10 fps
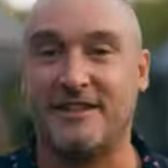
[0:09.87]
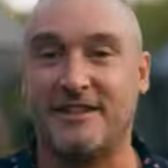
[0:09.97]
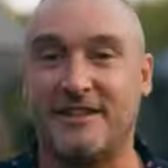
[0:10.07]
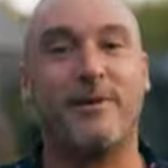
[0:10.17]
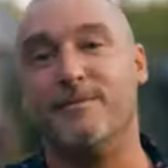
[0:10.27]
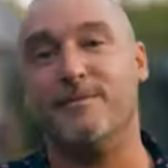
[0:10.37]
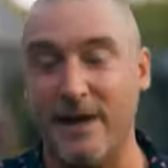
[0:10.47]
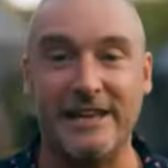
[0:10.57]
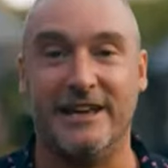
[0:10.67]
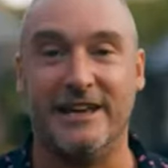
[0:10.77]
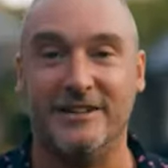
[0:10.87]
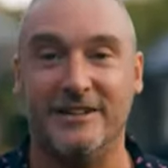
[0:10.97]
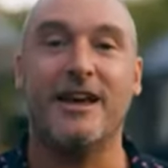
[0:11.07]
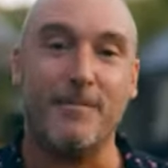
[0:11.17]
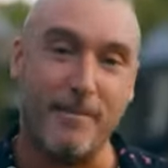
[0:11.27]
as I've made millions
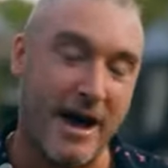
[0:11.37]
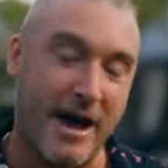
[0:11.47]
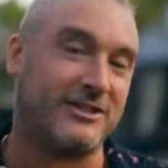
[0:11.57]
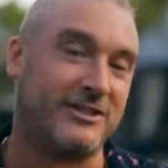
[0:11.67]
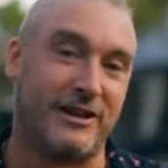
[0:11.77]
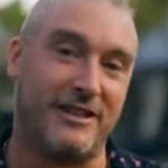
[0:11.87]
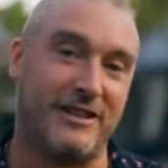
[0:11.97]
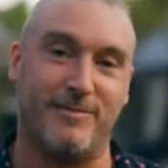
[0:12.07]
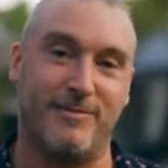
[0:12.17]
mastering these